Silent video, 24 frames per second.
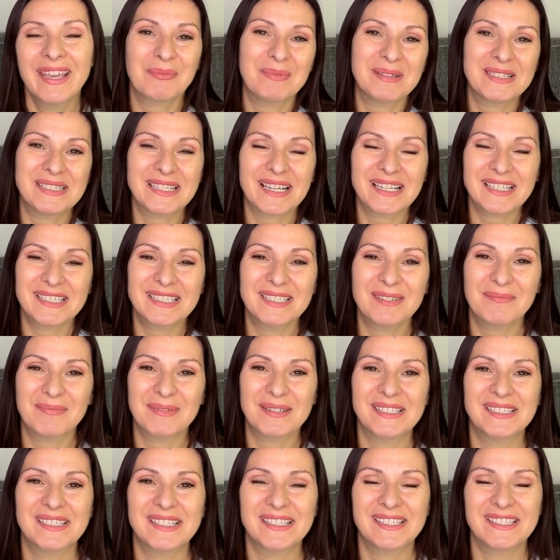Besides the
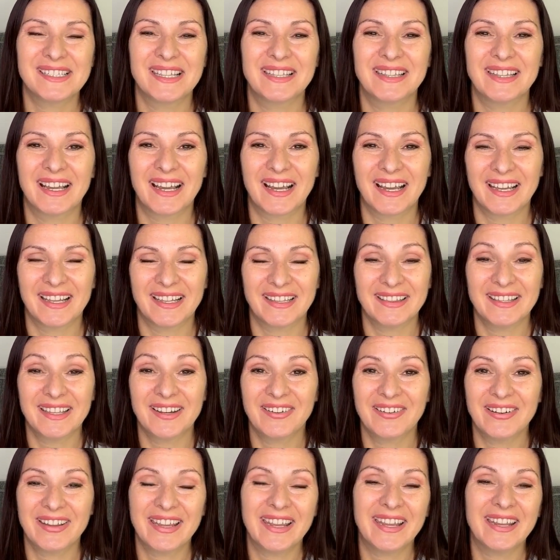business that
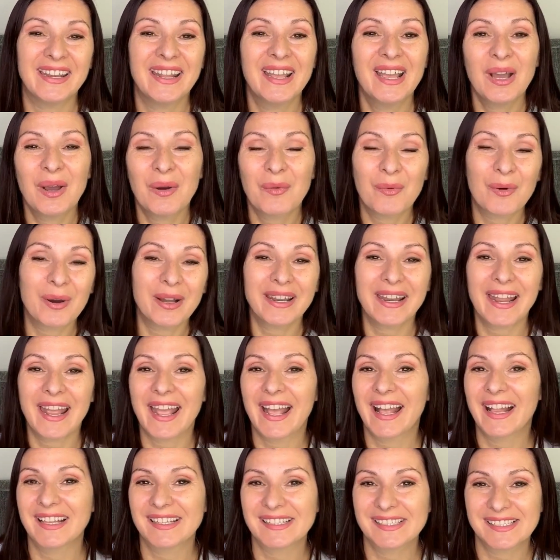they're in, what
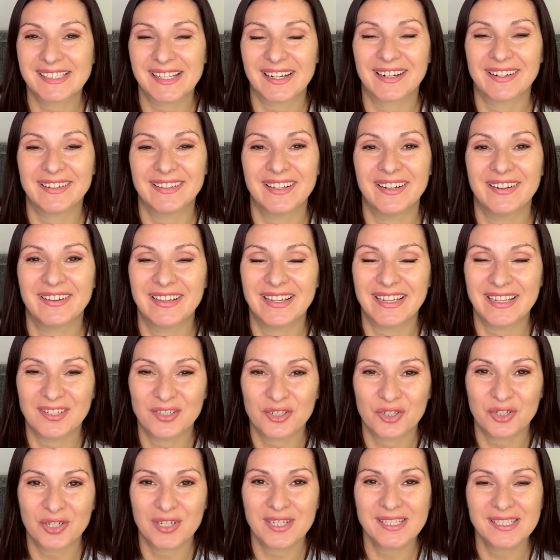else are their
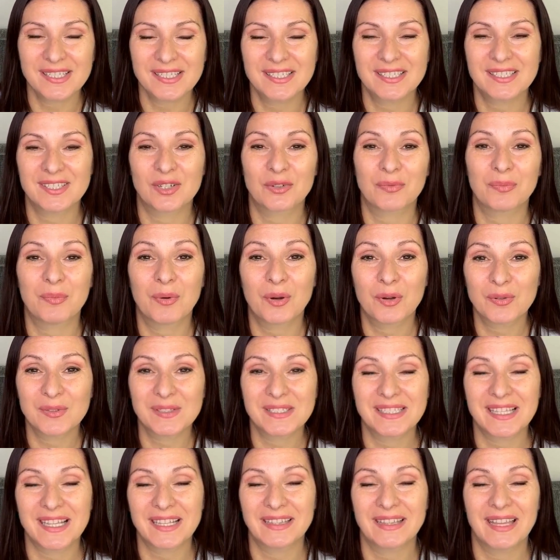interests? So
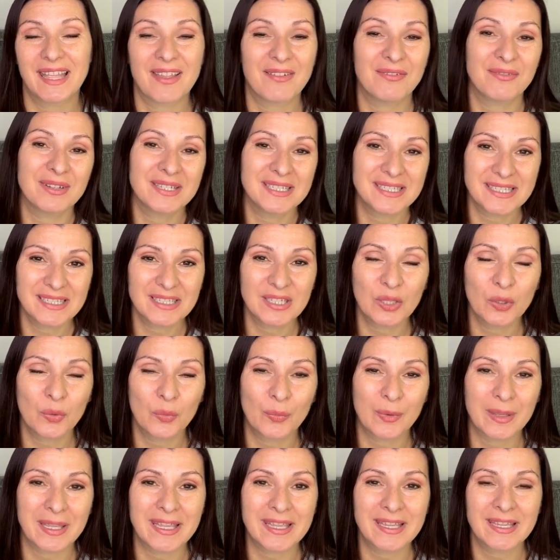post that every single
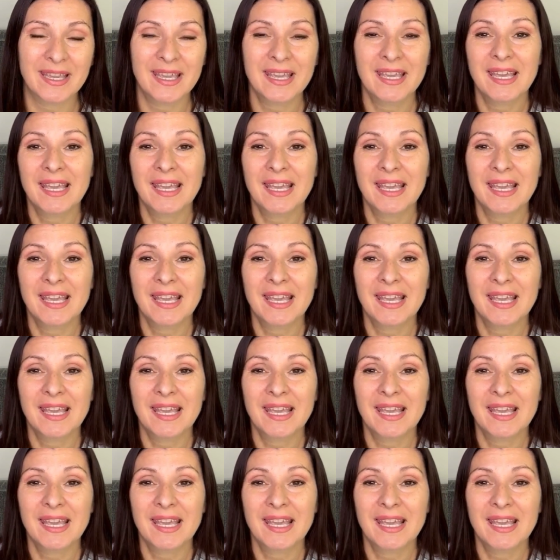week.